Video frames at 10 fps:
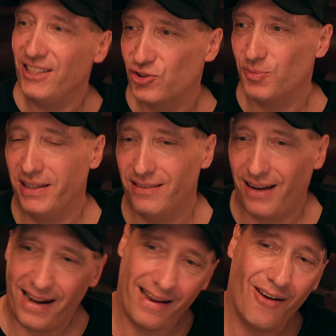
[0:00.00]
instrument,
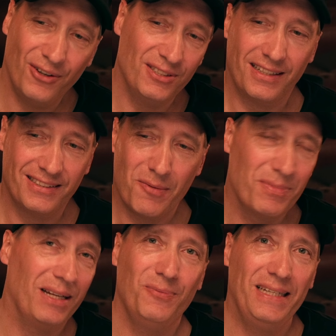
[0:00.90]
and now inside of
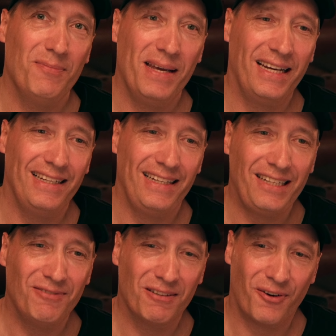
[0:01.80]
Soundpaint we can make it
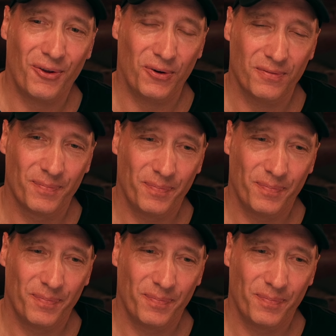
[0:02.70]
even further.